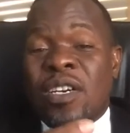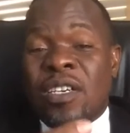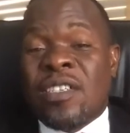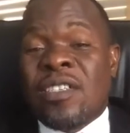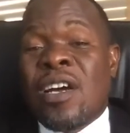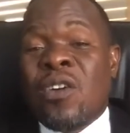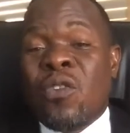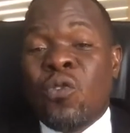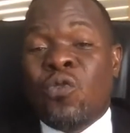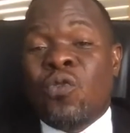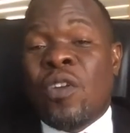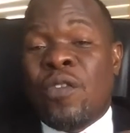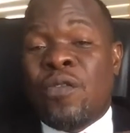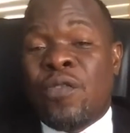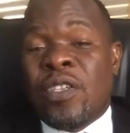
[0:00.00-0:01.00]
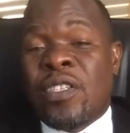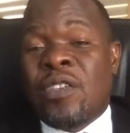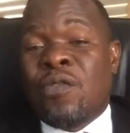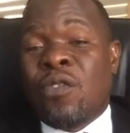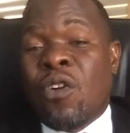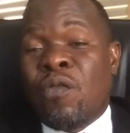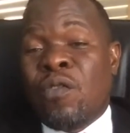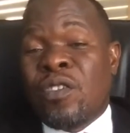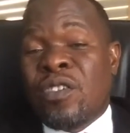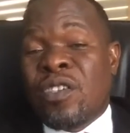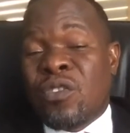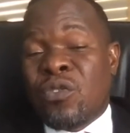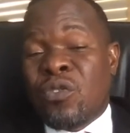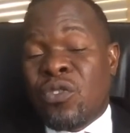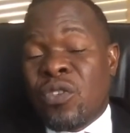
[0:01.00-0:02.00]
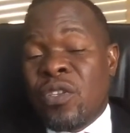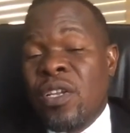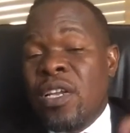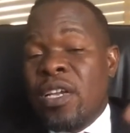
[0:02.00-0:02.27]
ground rules for effective conflict resolution.